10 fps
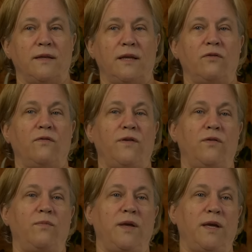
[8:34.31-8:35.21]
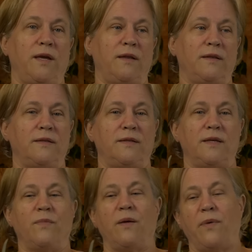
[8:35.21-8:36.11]
interviewed me,
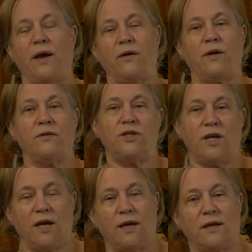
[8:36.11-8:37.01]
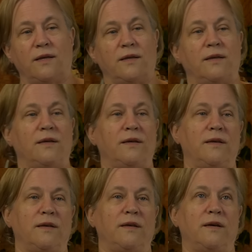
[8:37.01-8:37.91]
did my background check,
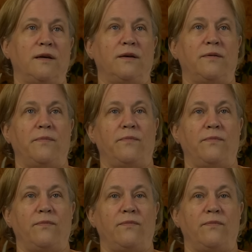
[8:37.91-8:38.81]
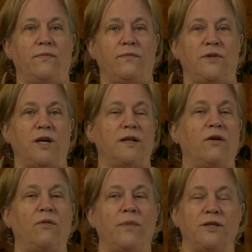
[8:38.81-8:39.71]
um, checked
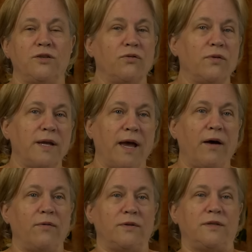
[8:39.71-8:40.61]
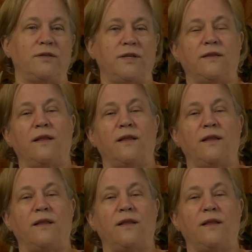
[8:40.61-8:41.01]
all my story out, checked